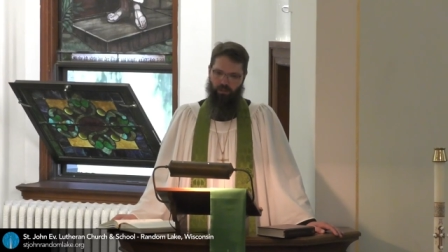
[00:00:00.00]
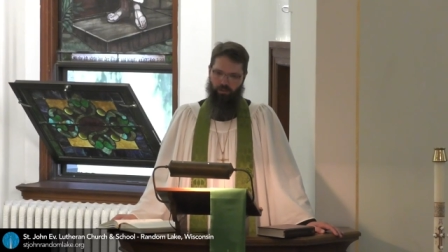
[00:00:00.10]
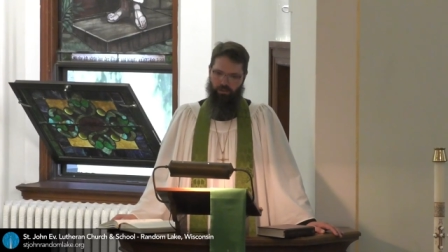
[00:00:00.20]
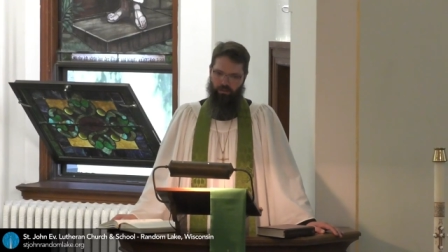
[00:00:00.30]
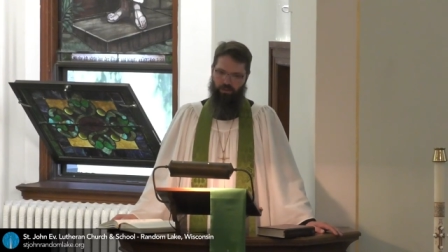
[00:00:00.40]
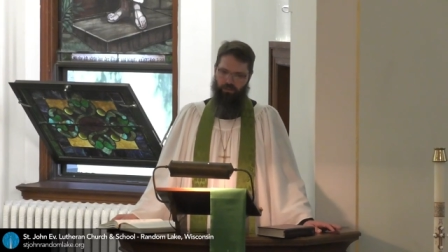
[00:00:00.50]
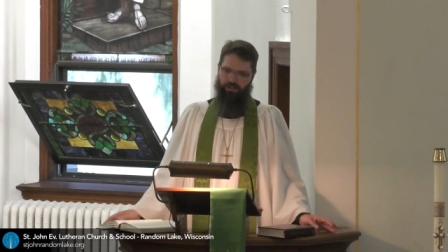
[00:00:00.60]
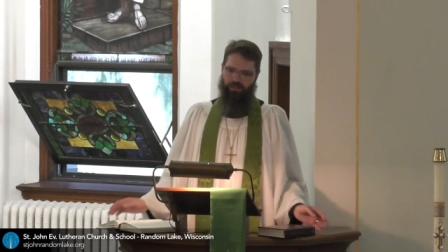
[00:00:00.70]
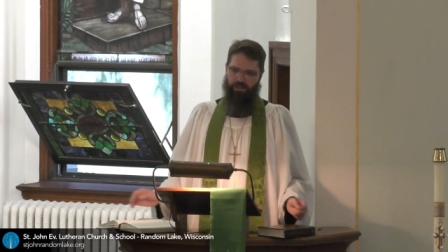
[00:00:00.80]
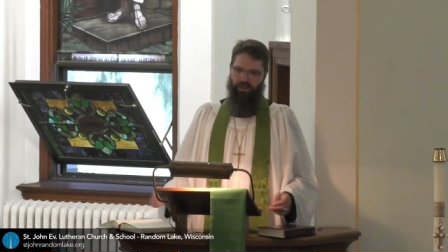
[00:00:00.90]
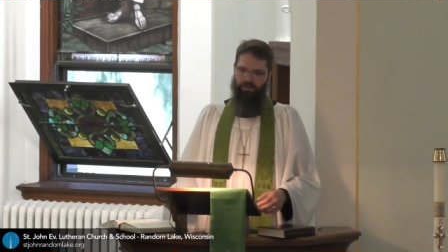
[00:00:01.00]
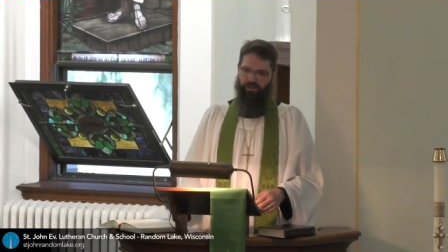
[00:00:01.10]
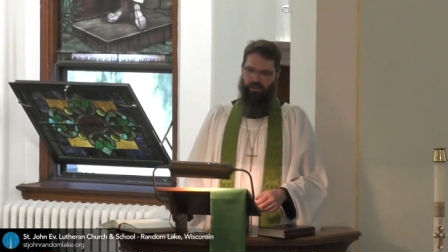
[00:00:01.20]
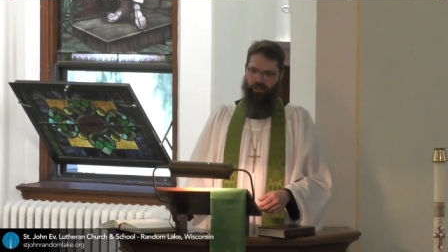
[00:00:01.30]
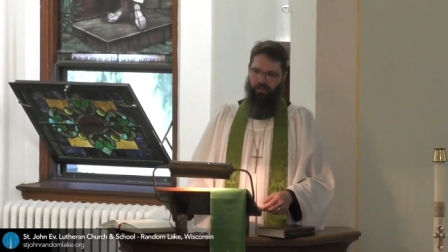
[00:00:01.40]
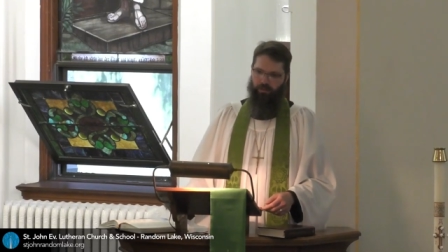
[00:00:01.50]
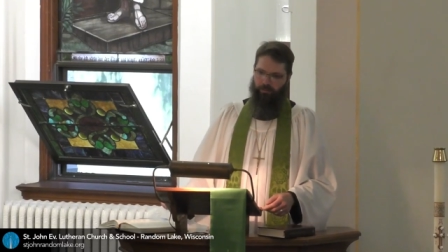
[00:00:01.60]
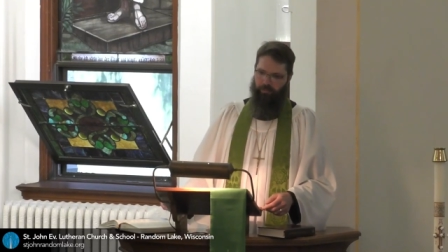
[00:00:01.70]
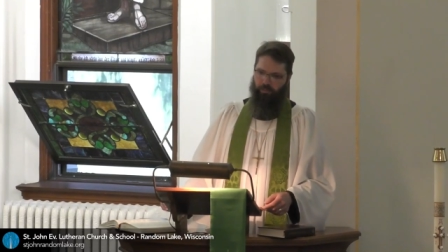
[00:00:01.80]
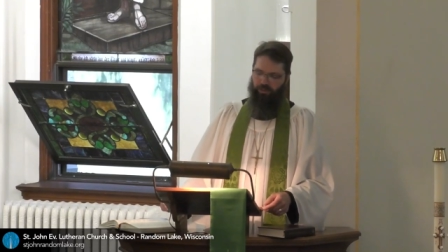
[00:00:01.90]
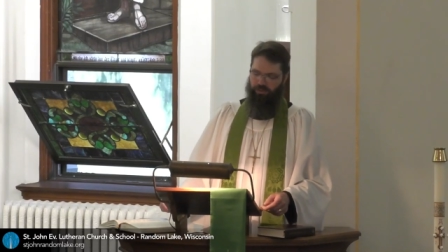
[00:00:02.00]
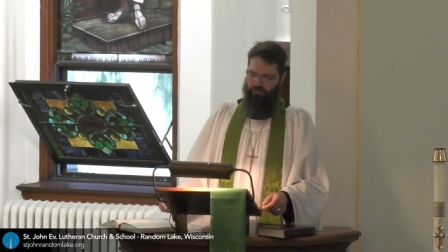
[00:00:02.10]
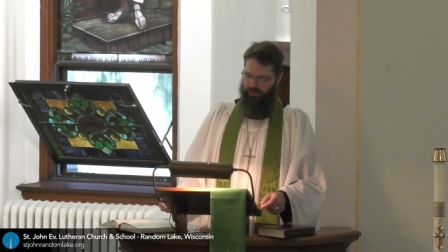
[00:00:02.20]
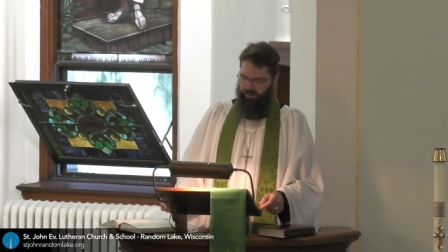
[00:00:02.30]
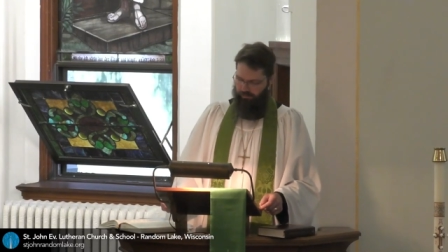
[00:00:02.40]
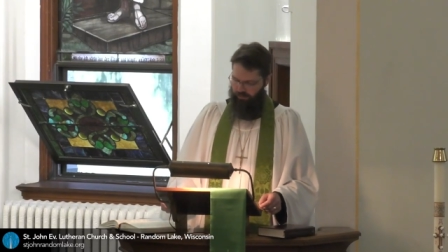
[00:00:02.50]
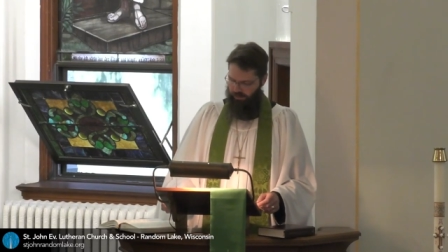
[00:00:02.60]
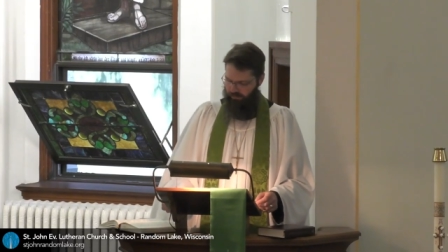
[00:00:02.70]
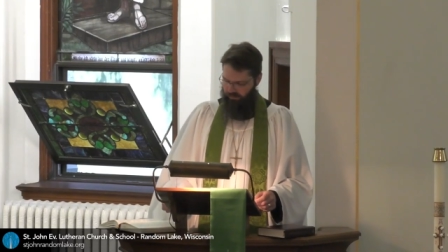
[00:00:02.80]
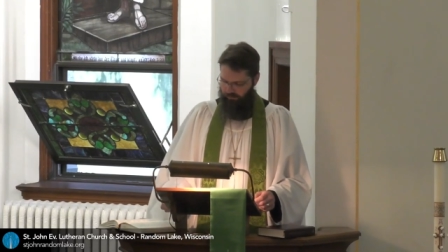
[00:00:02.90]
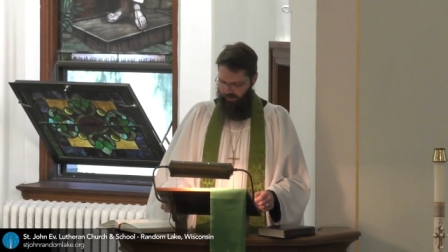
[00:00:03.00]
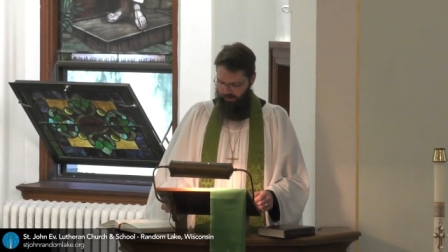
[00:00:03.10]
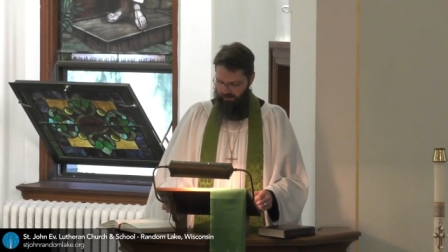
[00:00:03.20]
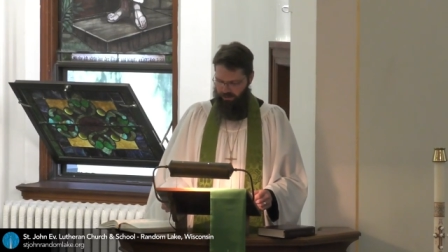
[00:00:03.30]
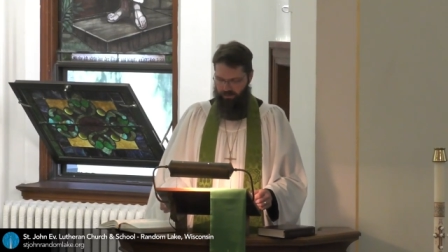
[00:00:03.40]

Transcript: When the Lord visits us with his redemption to forgive us